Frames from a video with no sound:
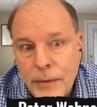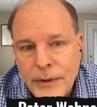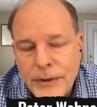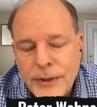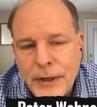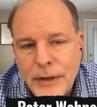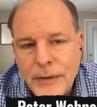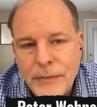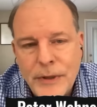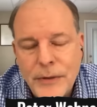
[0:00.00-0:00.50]

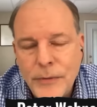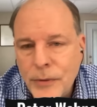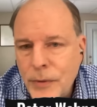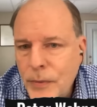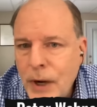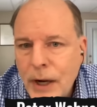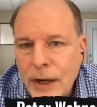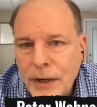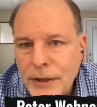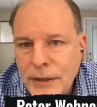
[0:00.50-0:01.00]
saw it in
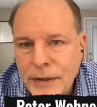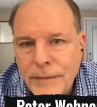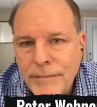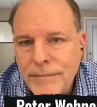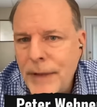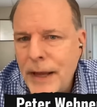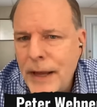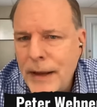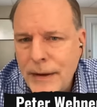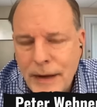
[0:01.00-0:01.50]
Rwanda and
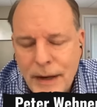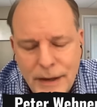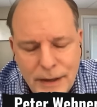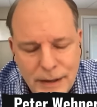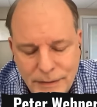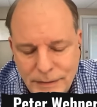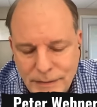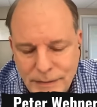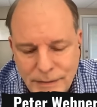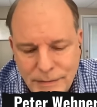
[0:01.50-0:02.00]
and,
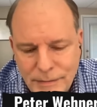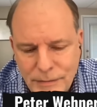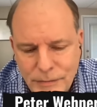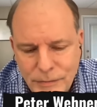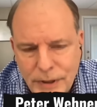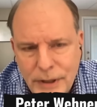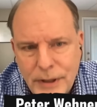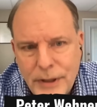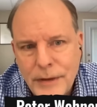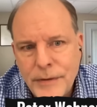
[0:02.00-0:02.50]
and
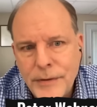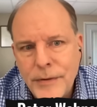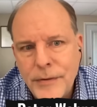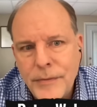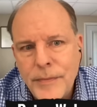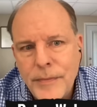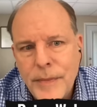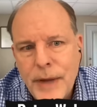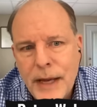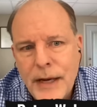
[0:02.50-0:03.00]
really through
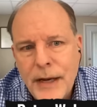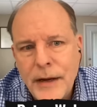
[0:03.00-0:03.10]
many